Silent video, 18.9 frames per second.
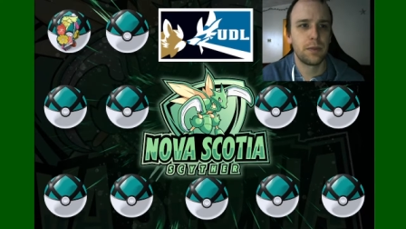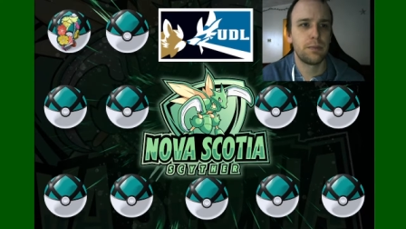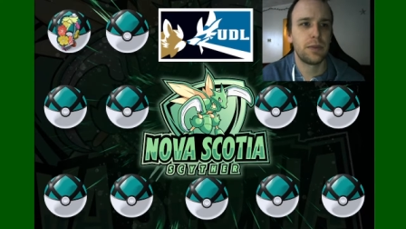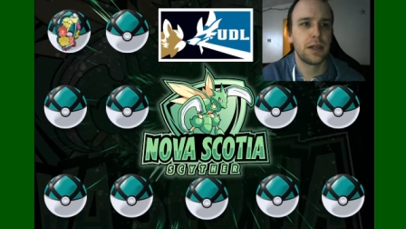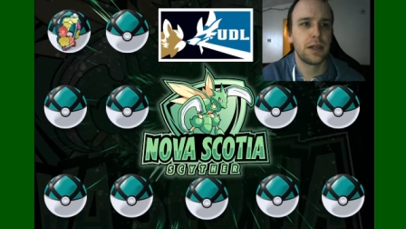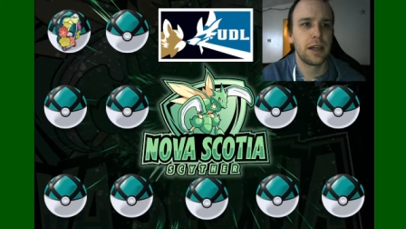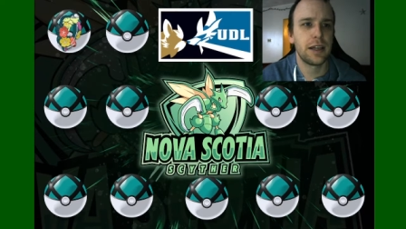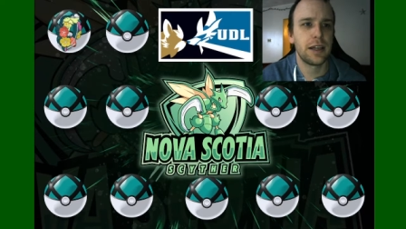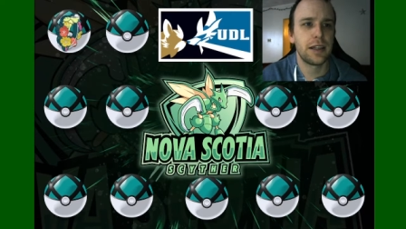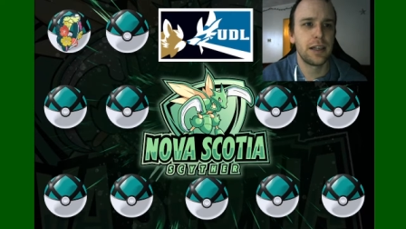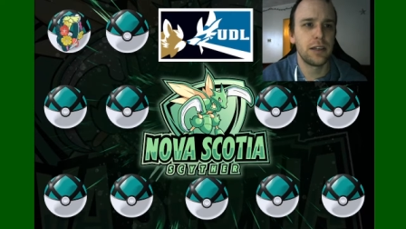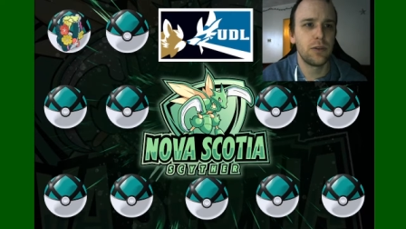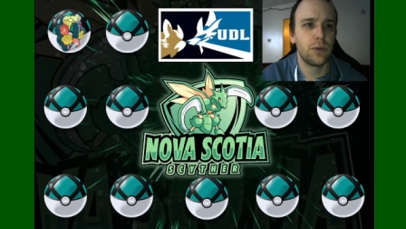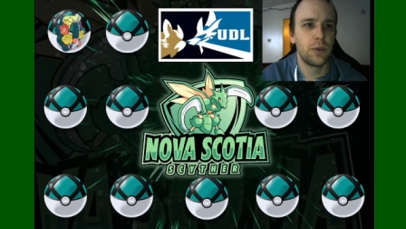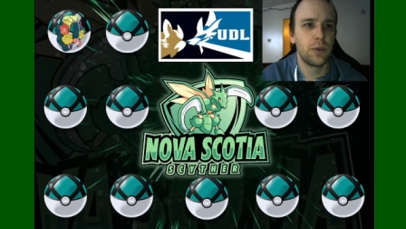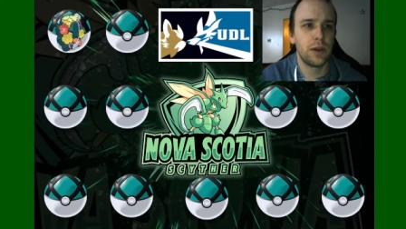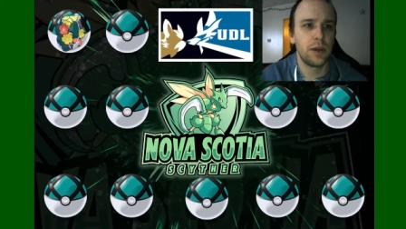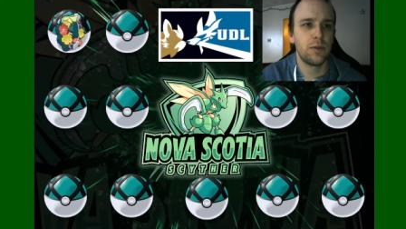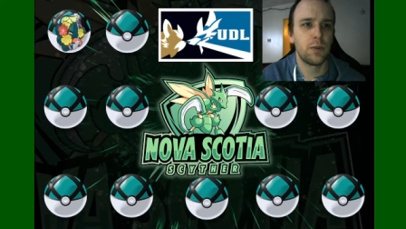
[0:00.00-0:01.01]
but I
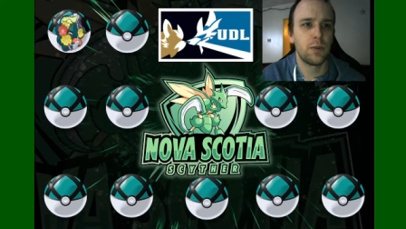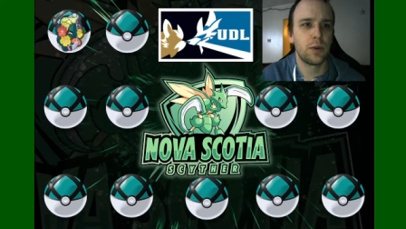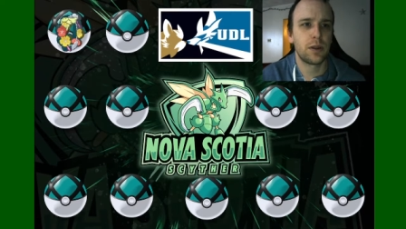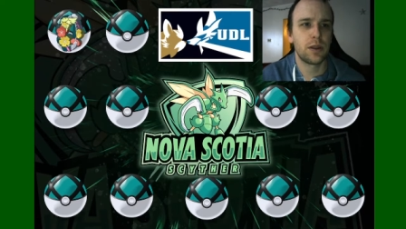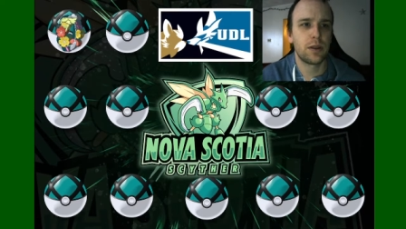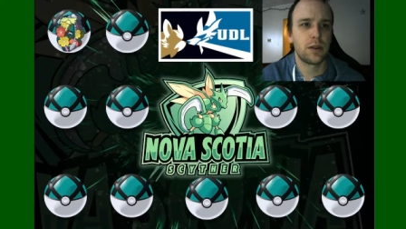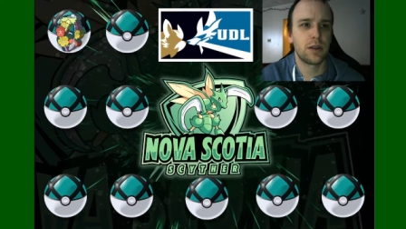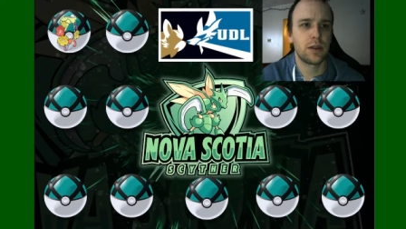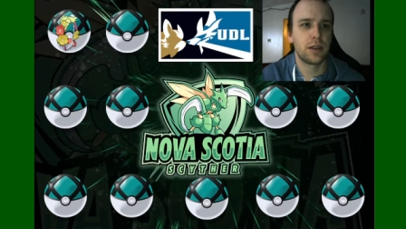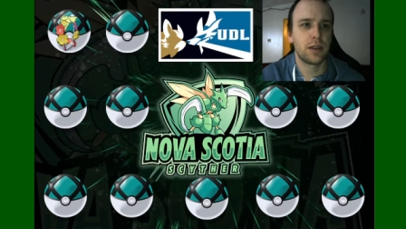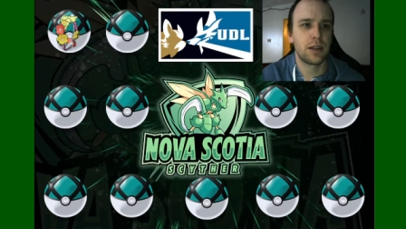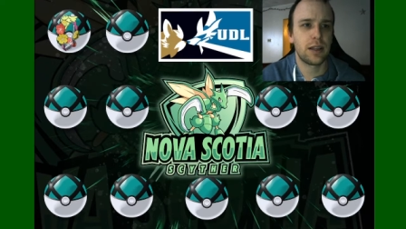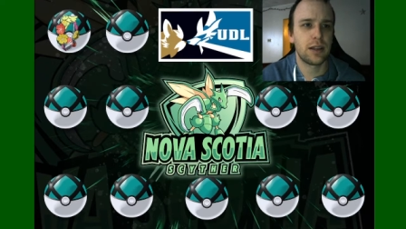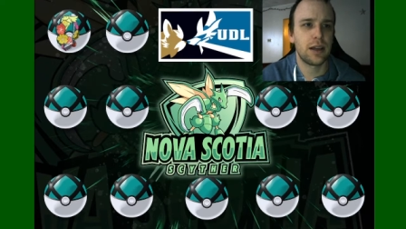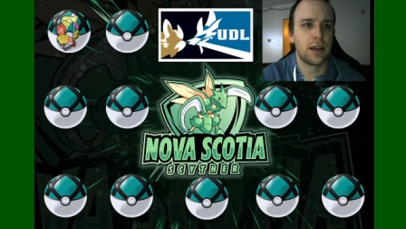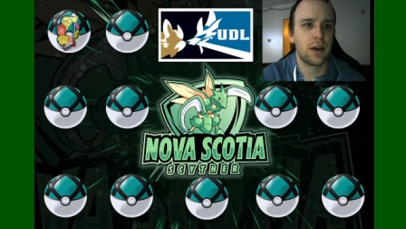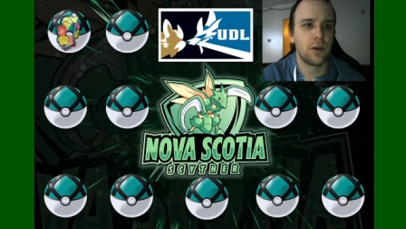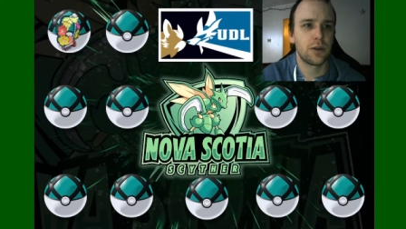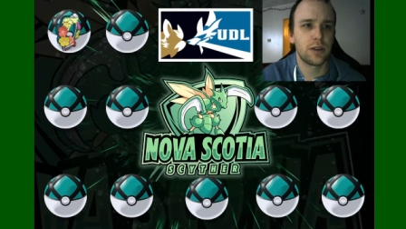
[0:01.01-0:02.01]
think even with
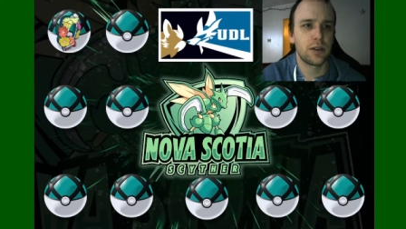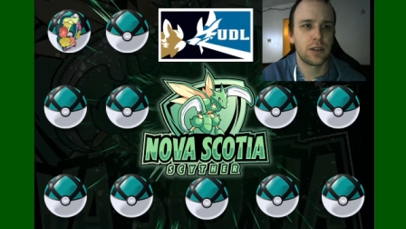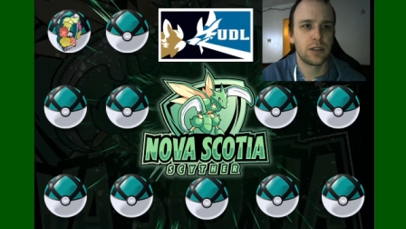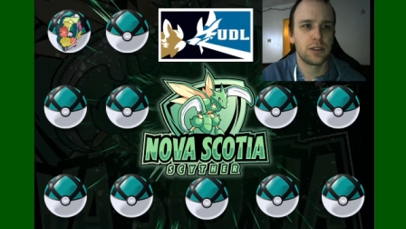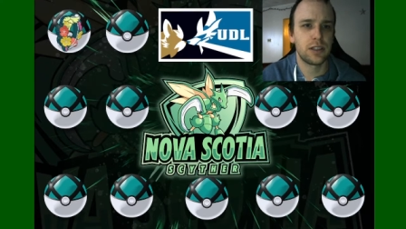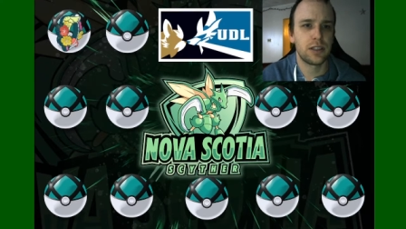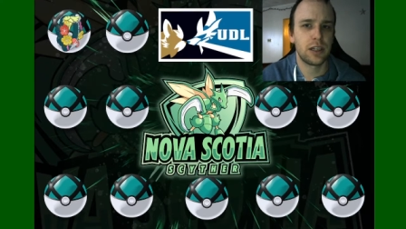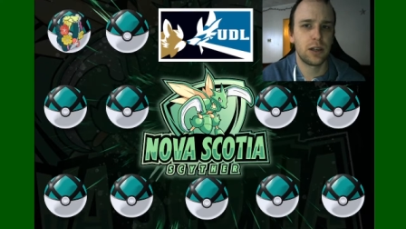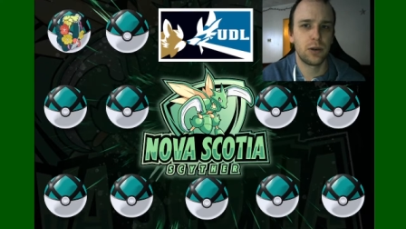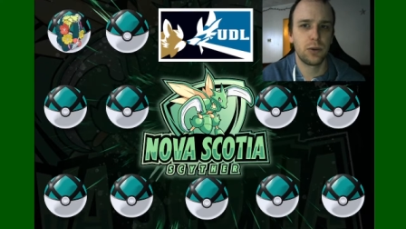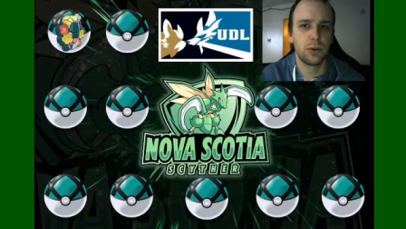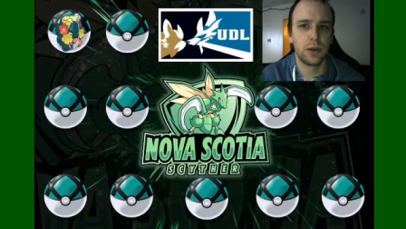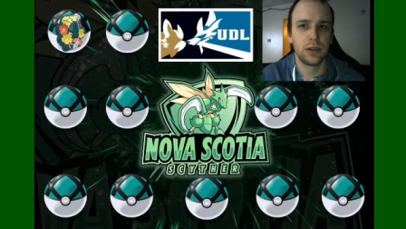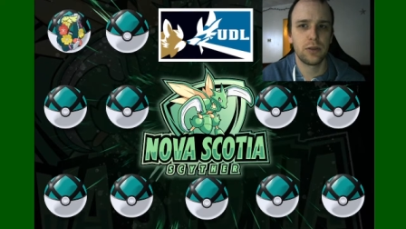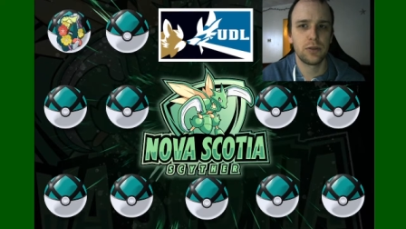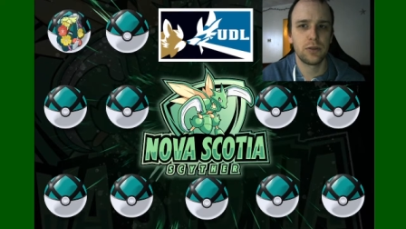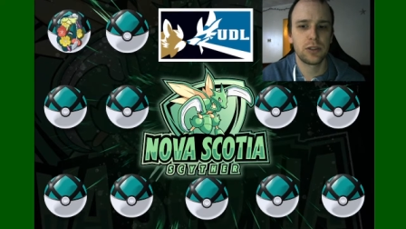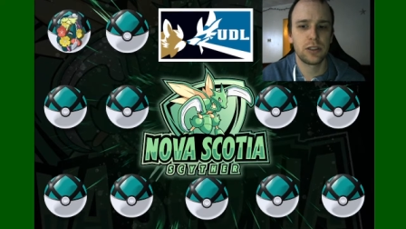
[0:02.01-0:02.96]
out the Tailwind,